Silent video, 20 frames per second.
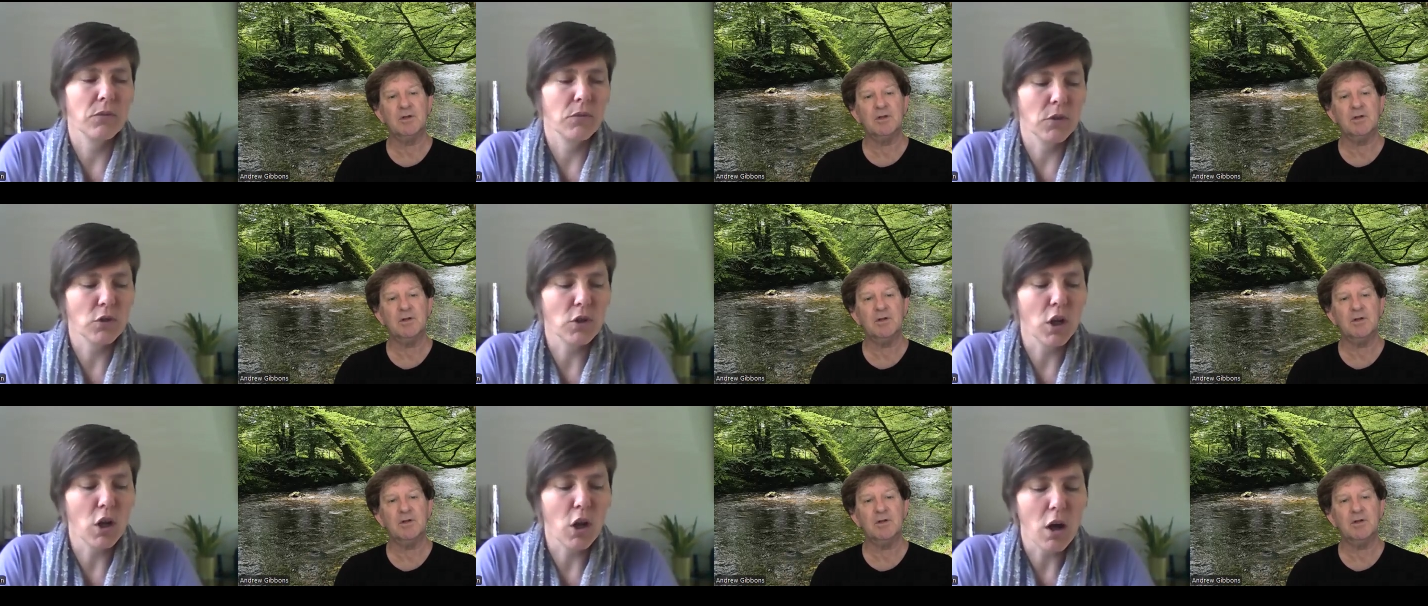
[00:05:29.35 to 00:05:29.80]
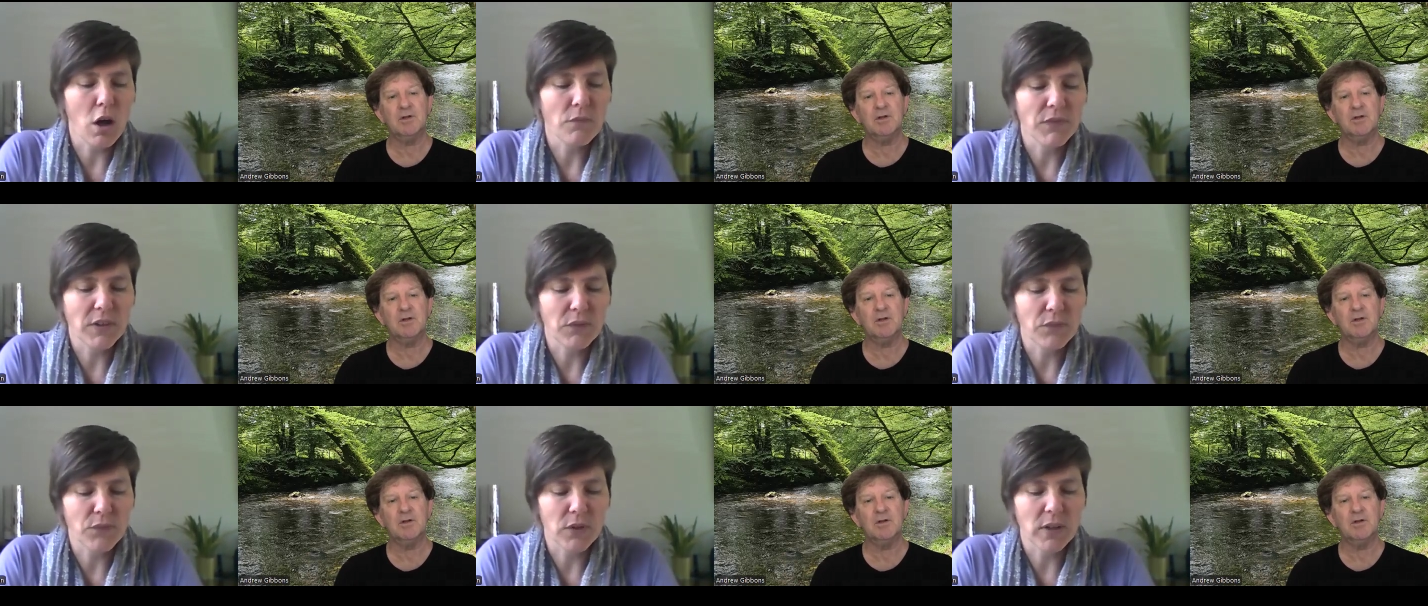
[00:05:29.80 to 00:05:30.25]
Speaker 1: there's a lot
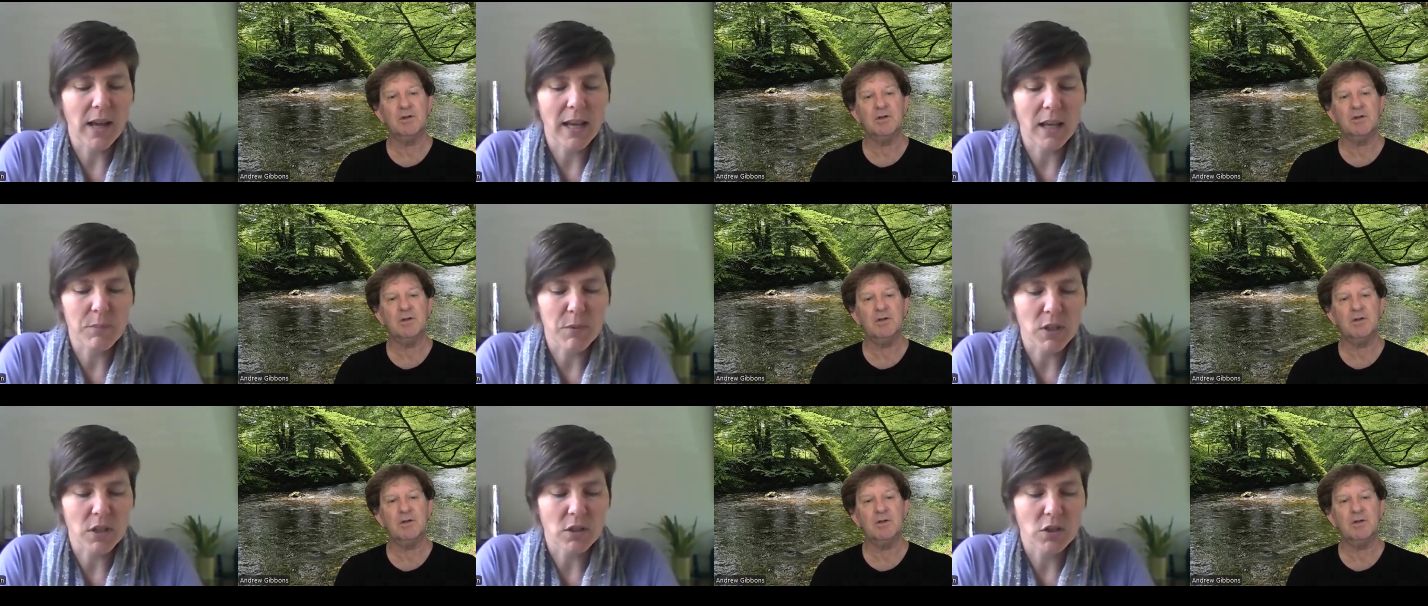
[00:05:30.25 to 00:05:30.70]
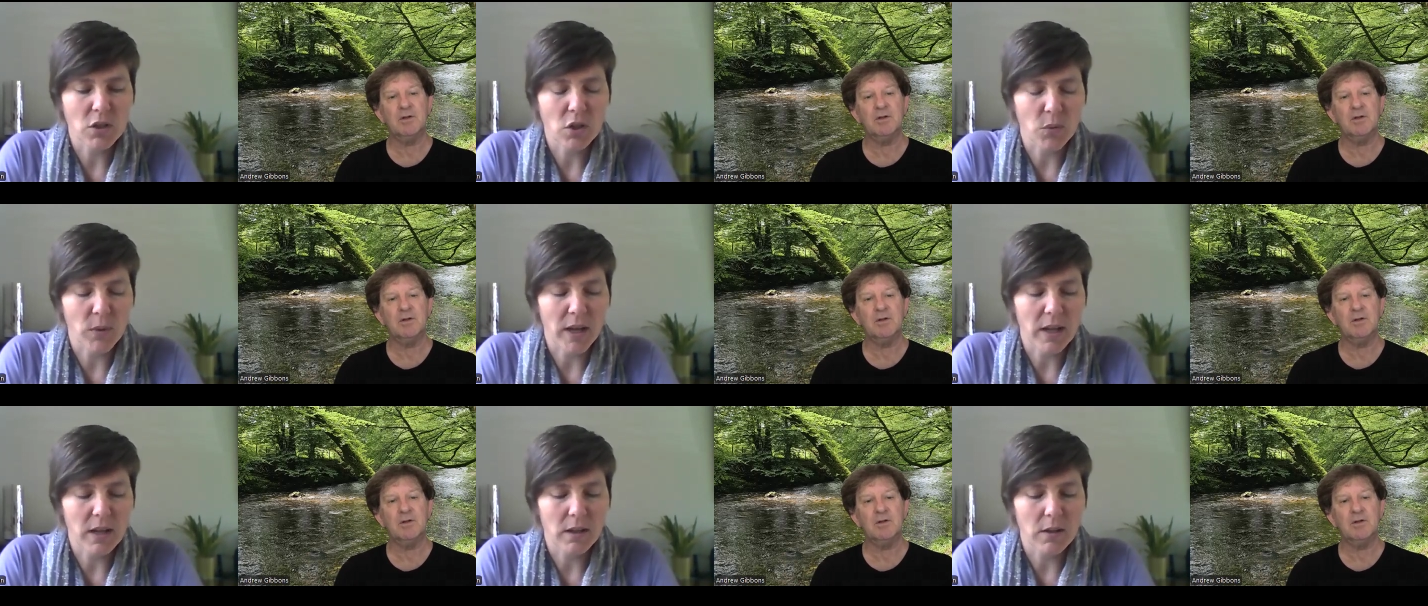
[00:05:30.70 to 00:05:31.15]
of different elements
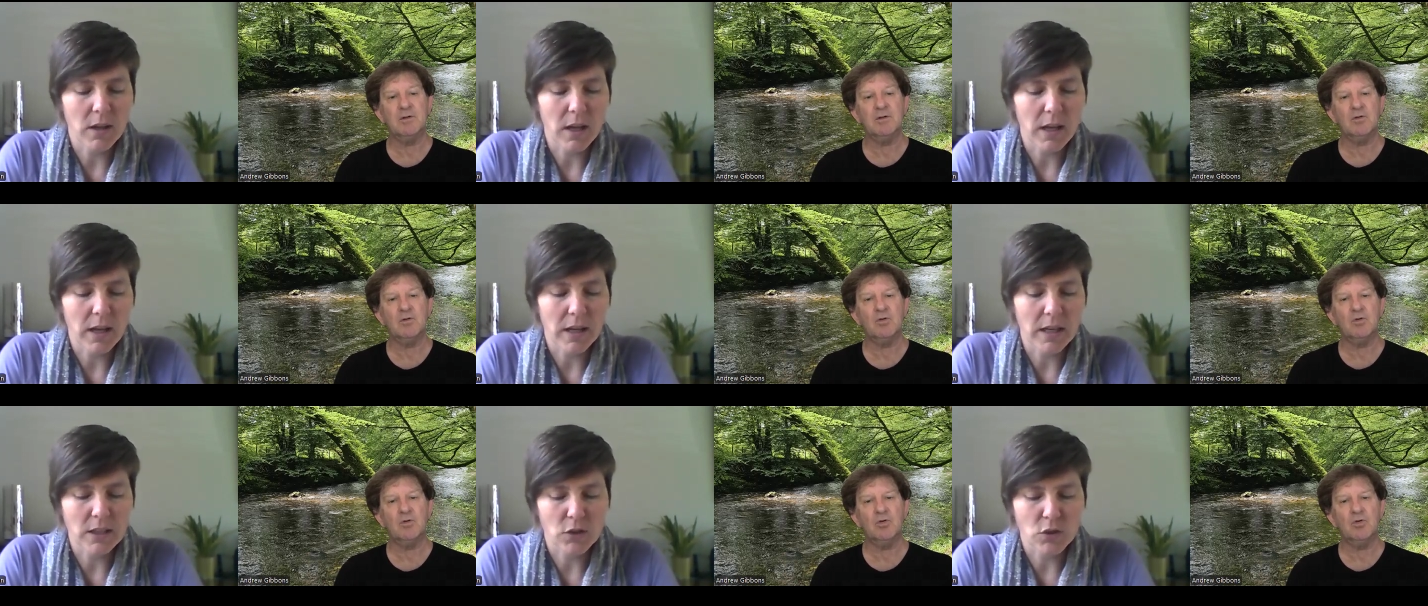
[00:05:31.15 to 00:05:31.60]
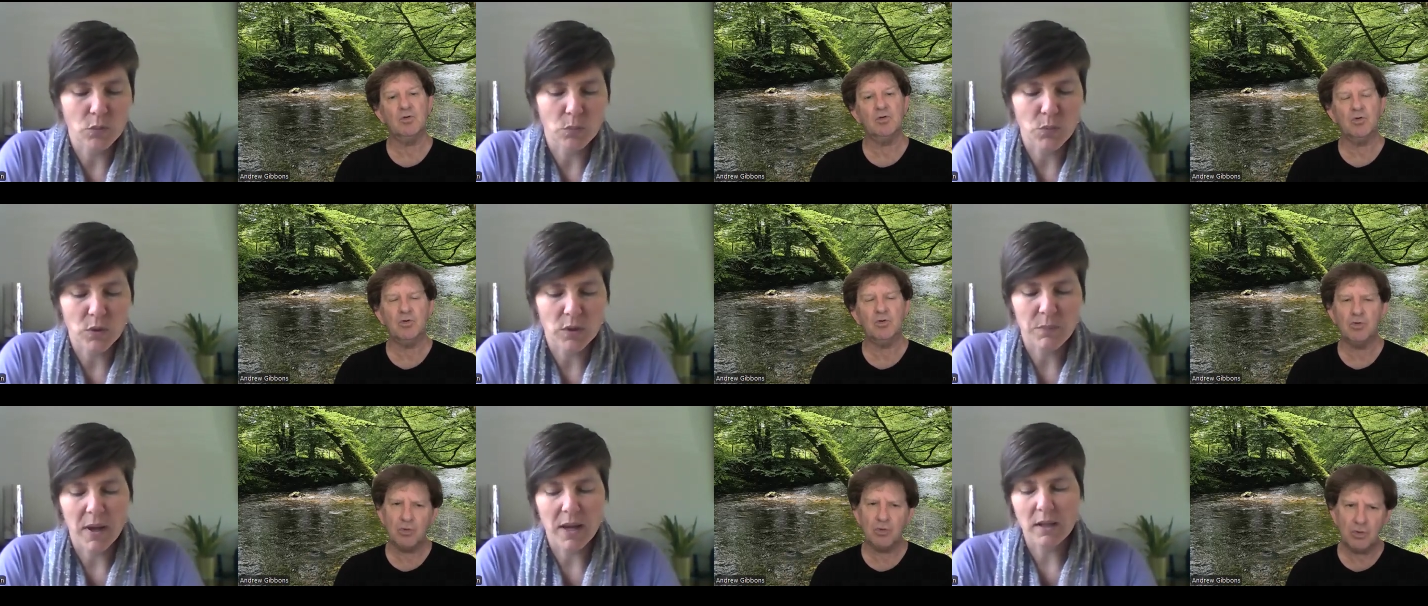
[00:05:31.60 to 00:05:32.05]
to it in some
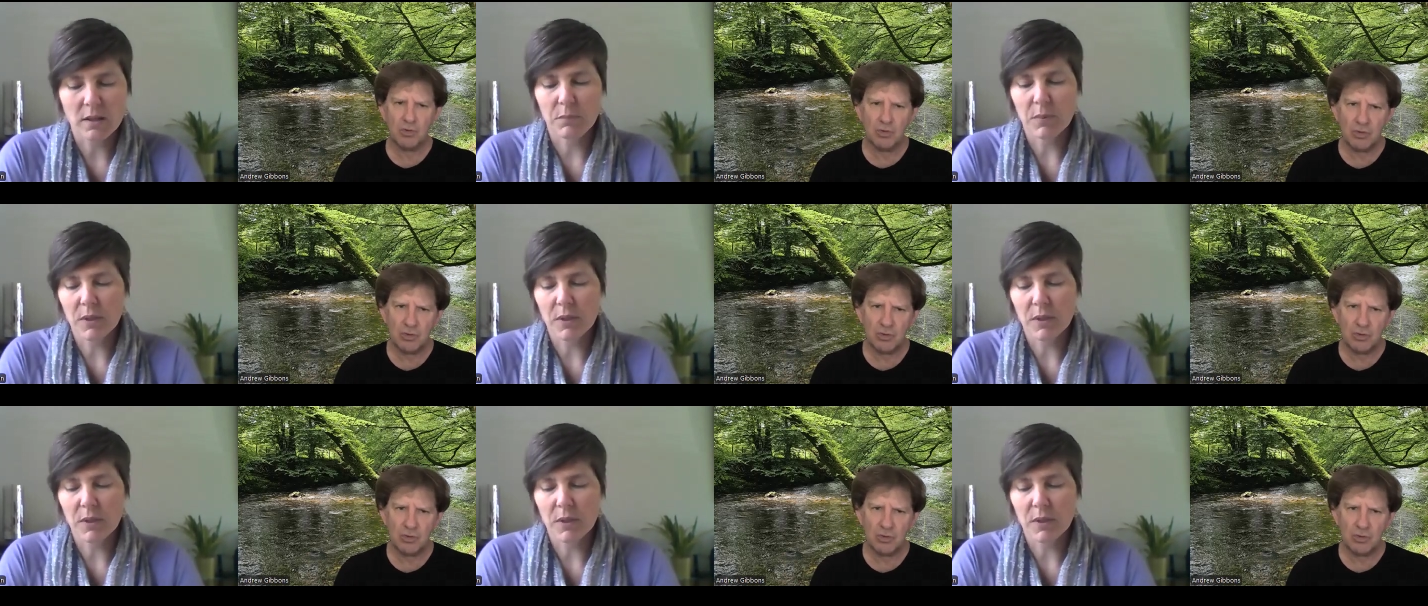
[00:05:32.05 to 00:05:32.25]
respects